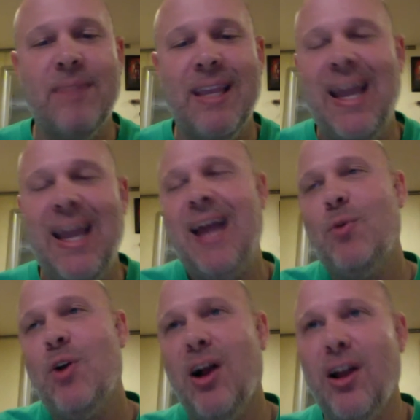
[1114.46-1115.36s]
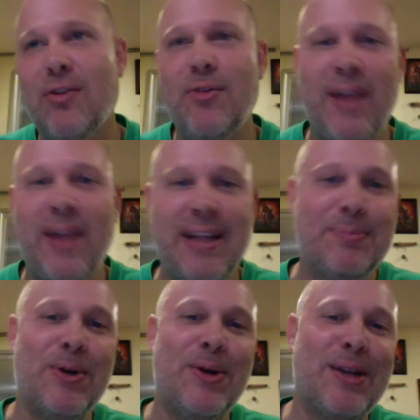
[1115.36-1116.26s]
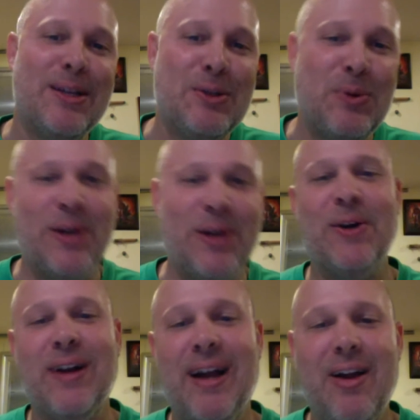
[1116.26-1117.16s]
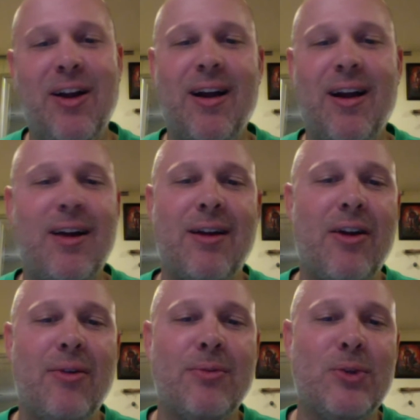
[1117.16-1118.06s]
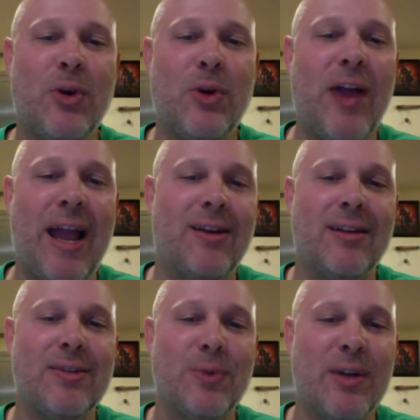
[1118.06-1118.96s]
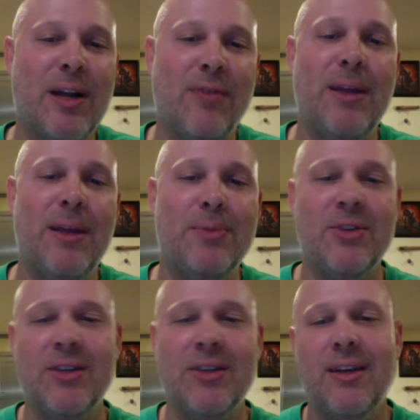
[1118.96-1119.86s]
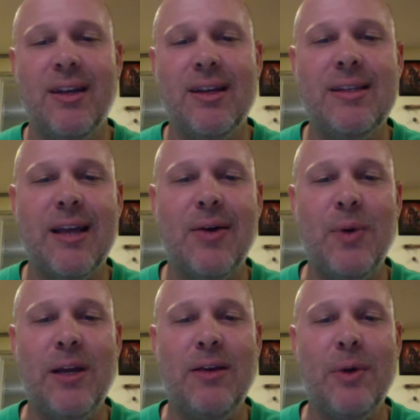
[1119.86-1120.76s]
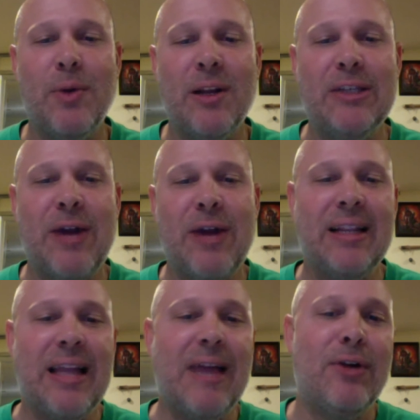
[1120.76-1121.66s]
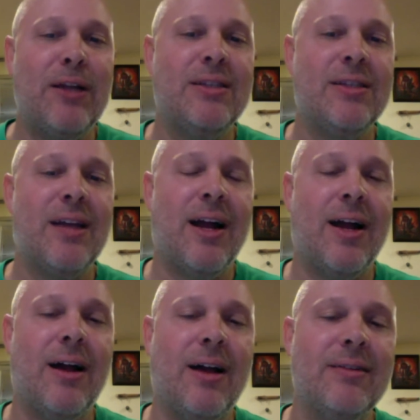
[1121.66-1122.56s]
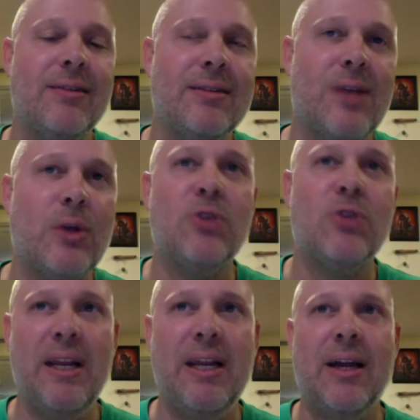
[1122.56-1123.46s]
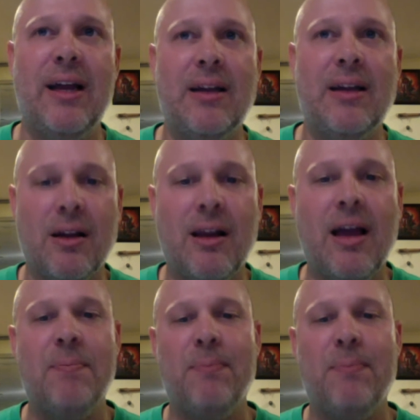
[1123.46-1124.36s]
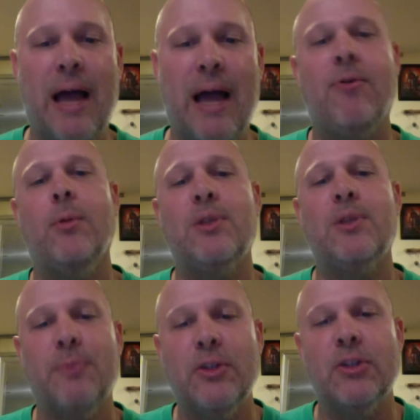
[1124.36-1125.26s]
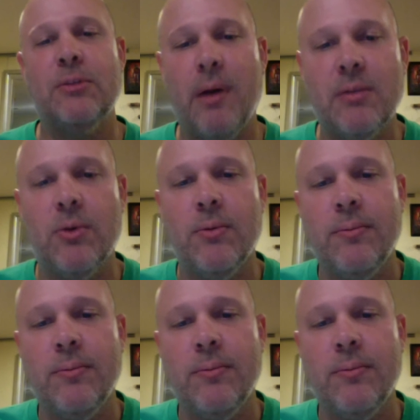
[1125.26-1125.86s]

And we're all over Facebook and Twitter. Our Twitter handle is Recovery Peeps. So we really try to leverage social media and online platforms as much as possible.